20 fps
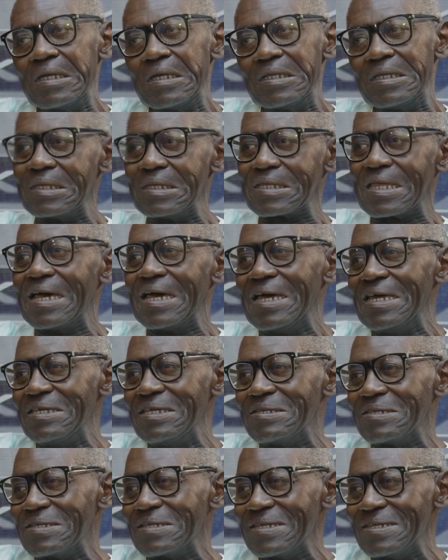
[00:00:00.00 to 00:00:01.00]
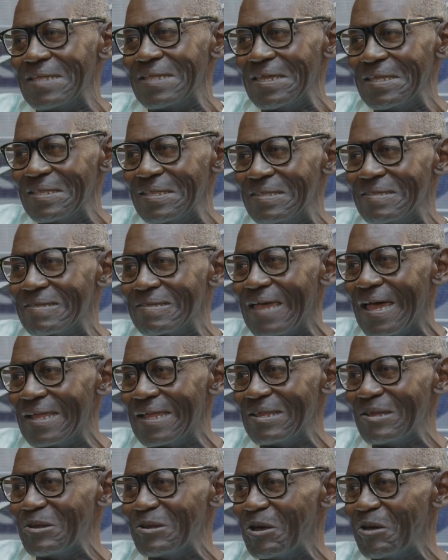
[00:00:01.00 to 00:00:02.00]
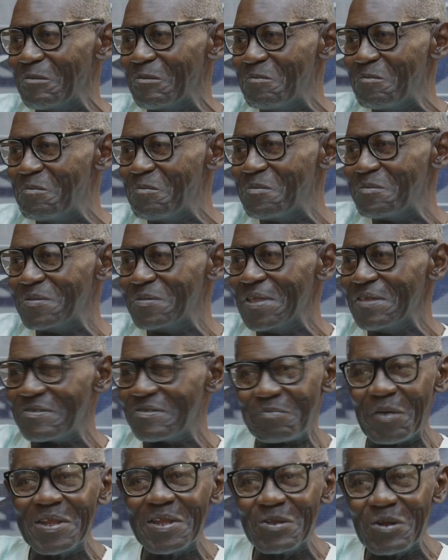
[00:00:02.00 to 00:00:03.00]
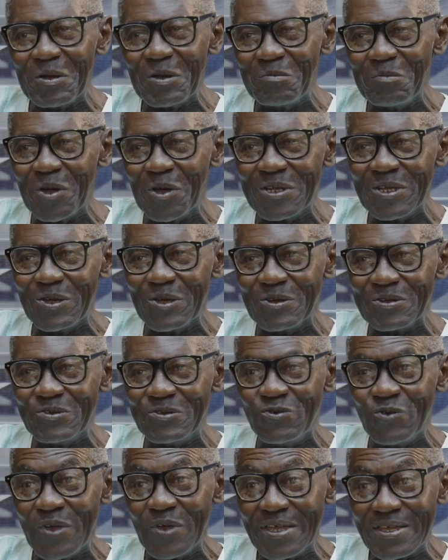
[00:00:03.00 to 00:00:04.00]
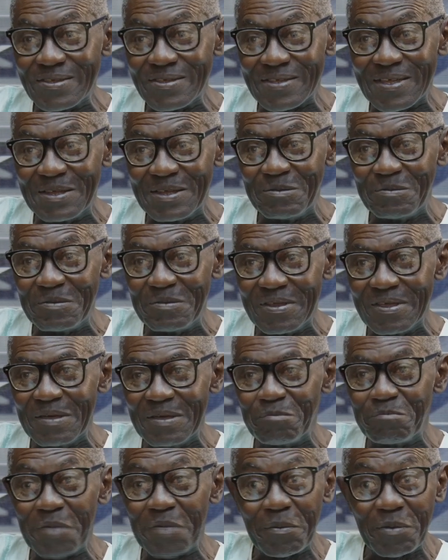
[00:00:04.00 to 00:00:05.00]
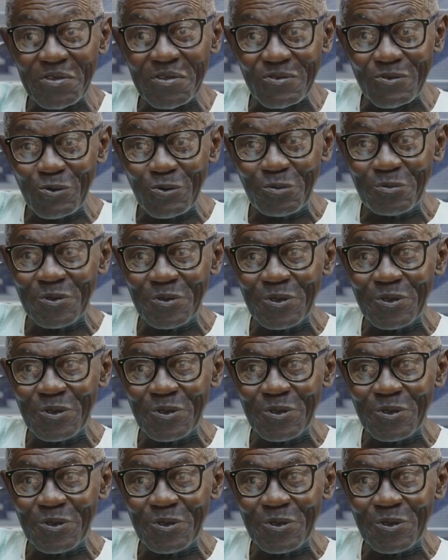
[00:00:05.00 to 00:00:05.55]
These guys, they spent a lot of money on drinks and pepper soup, you